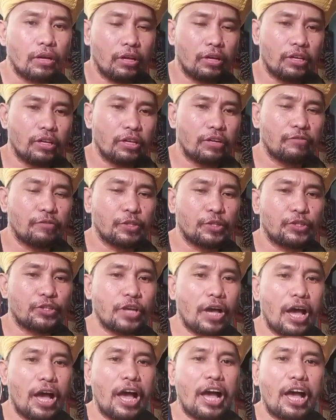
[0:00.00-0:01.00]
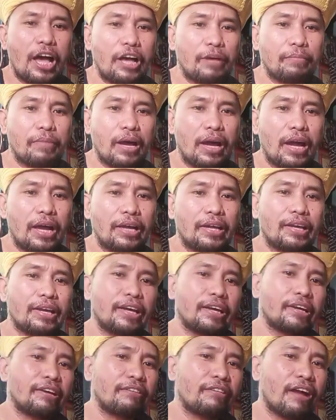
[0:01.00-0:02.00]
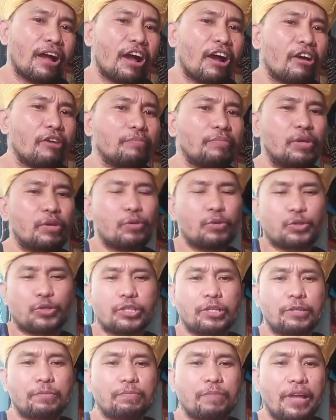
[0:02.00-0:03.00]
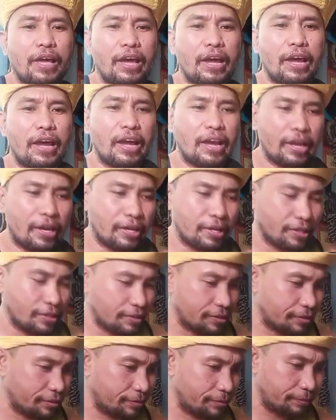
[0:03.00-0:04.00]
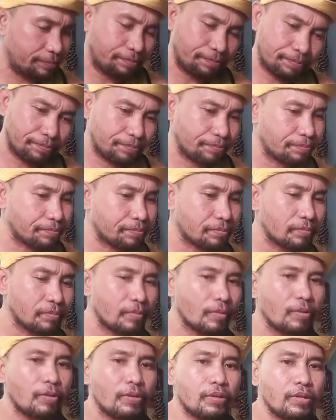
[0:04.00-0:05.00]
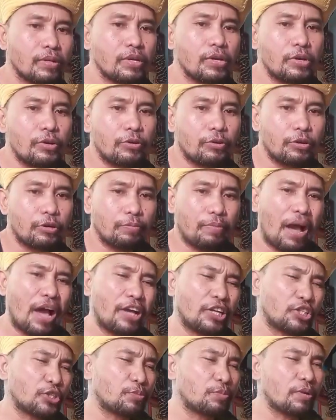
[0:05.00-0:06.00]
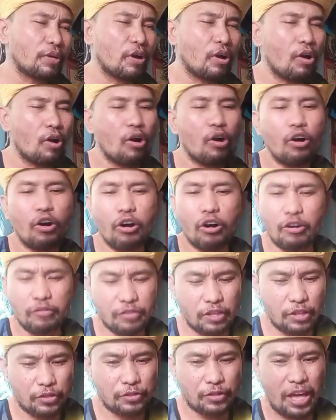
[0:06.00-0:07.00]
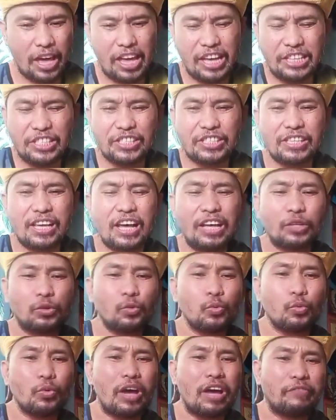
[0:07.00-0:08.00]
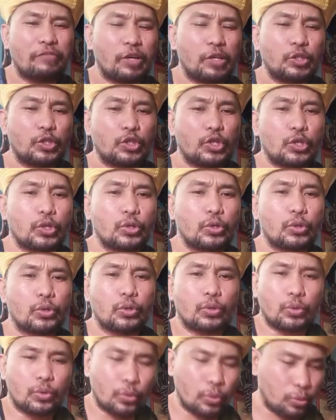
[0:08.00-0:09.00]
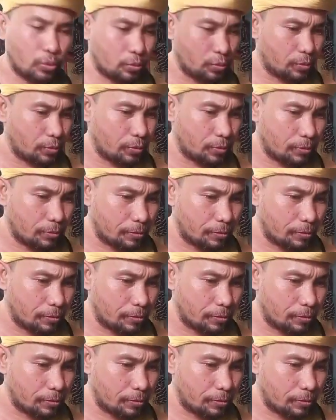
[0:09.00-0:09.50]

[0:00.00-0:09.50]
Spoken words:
Every time I hear our music play, reminds me of the things that we've been through.